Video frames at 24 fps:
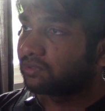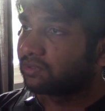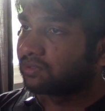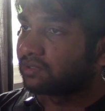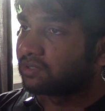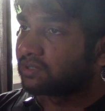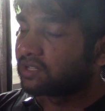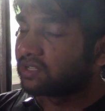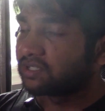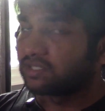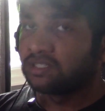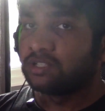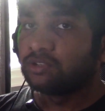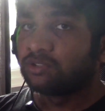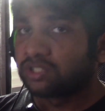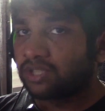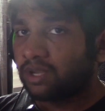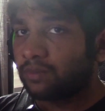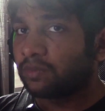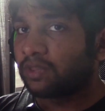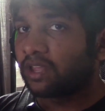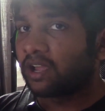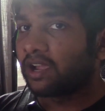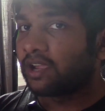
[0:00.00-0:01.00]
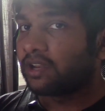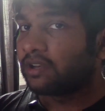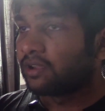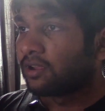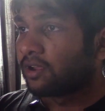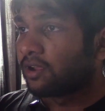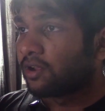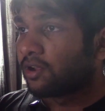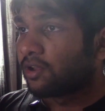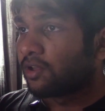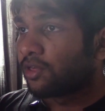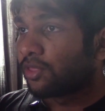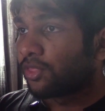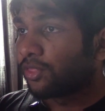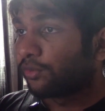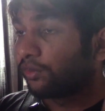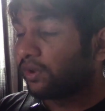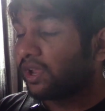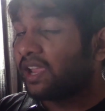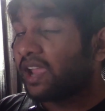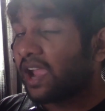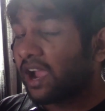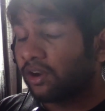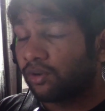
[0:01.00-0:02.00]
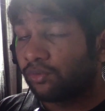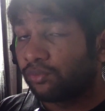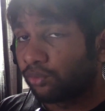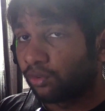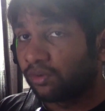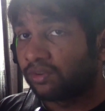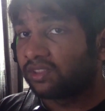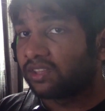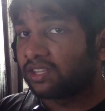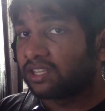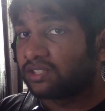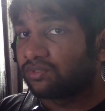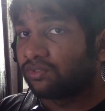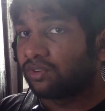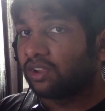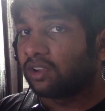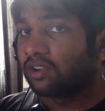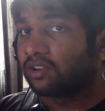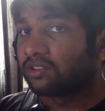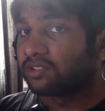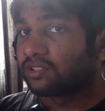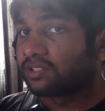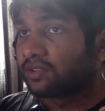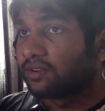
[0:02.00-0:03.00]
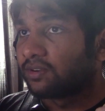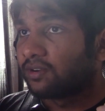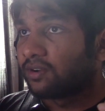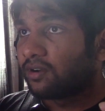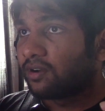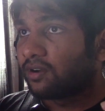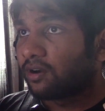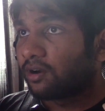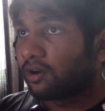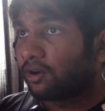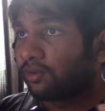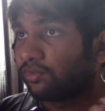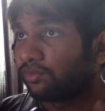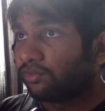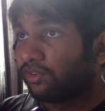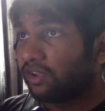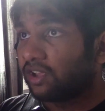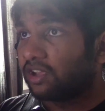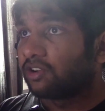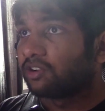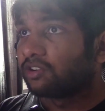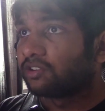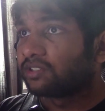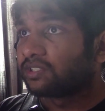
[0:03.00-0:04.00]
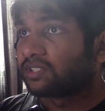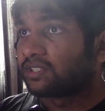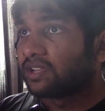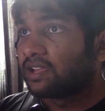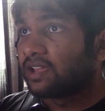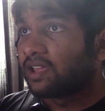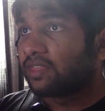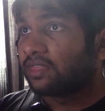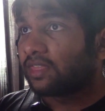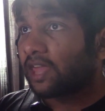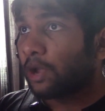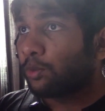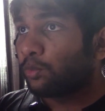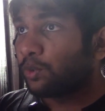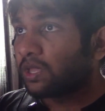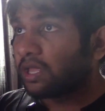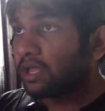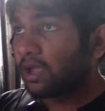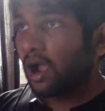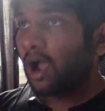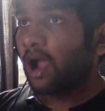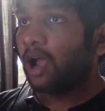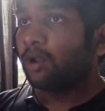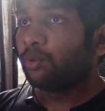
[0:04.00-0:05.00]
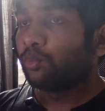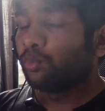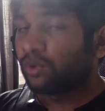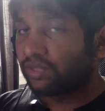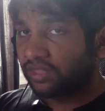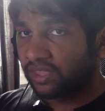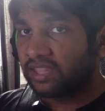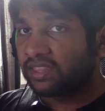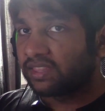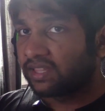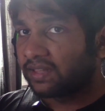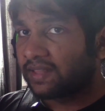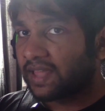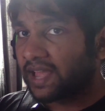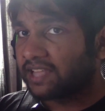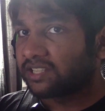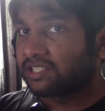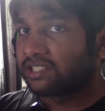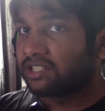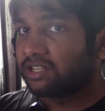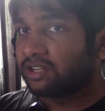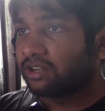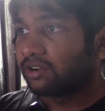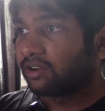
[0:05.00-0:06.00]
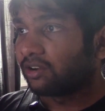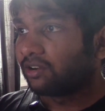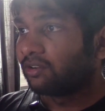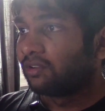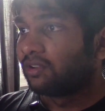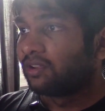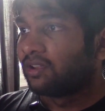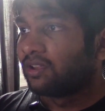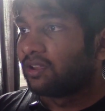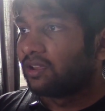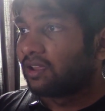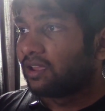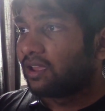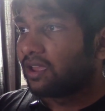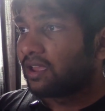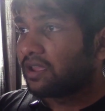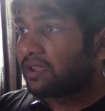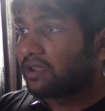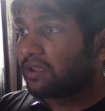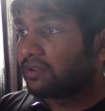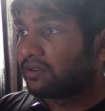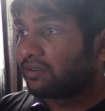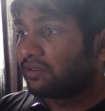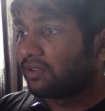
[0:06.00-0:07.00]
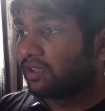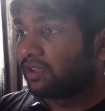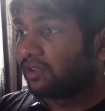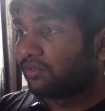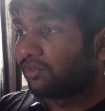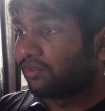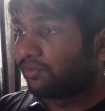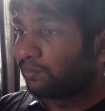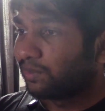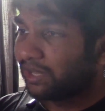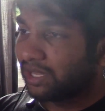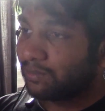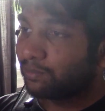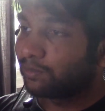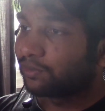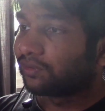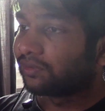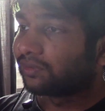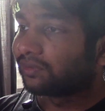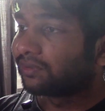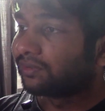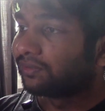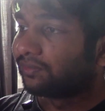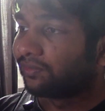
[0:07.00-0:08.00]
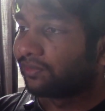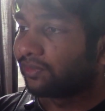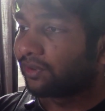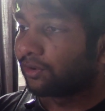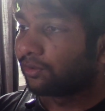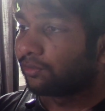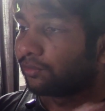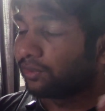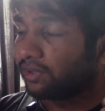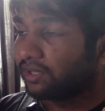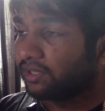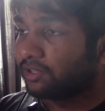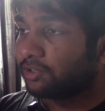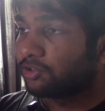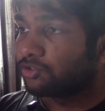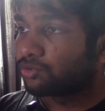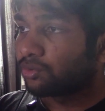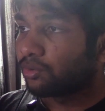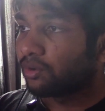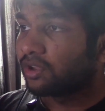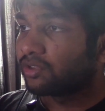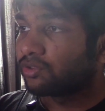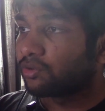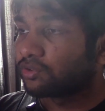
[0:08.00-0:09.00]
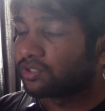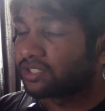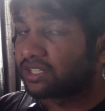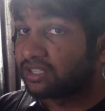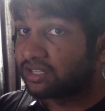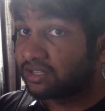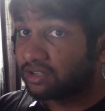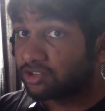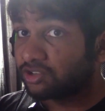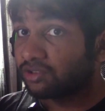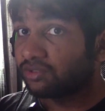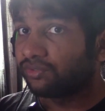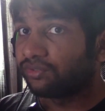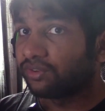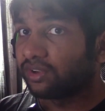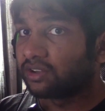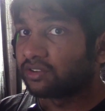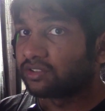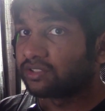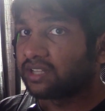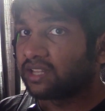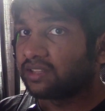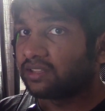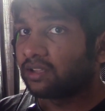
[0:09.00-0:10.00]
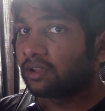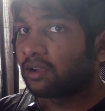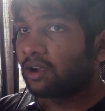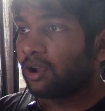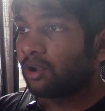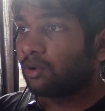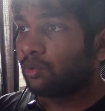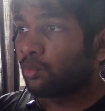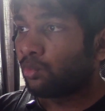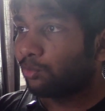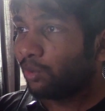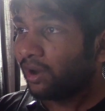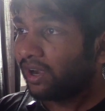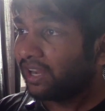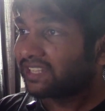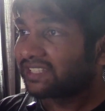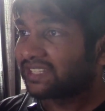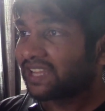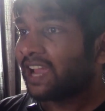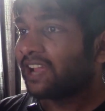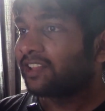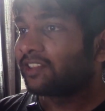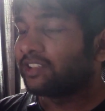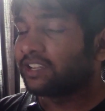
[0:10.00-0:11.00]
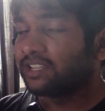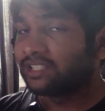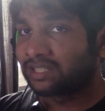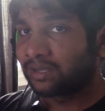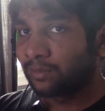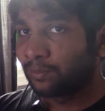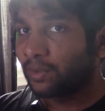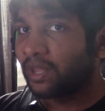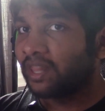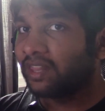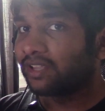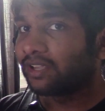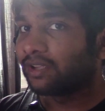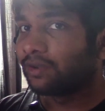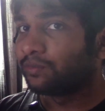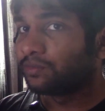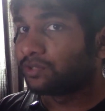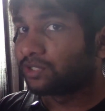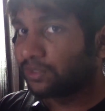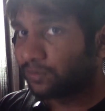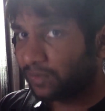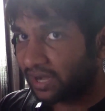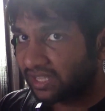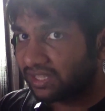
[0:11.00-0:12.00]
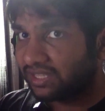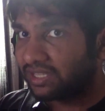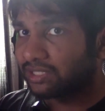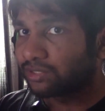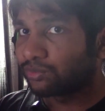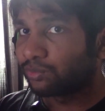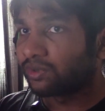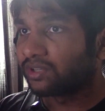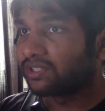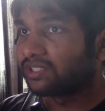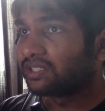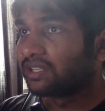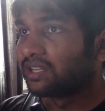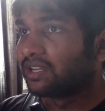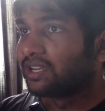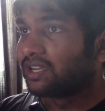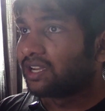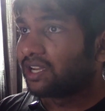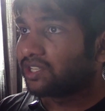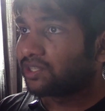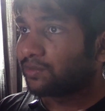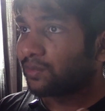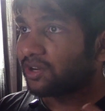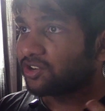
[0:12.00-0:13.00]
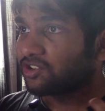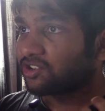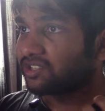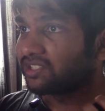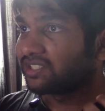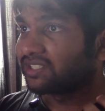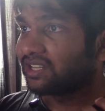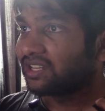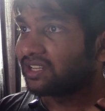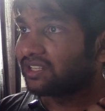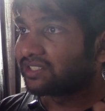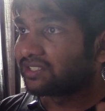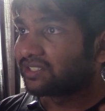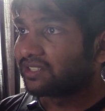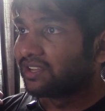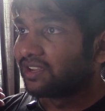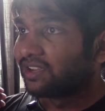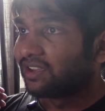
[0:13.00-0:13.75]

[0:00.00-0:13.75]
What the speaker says: to this new subline, 3 out of 4 of these figures are figures that we got within the last year. And if people are really enjoying those initial figures that they got, what exactly is compelling them to buy these ones? Especially since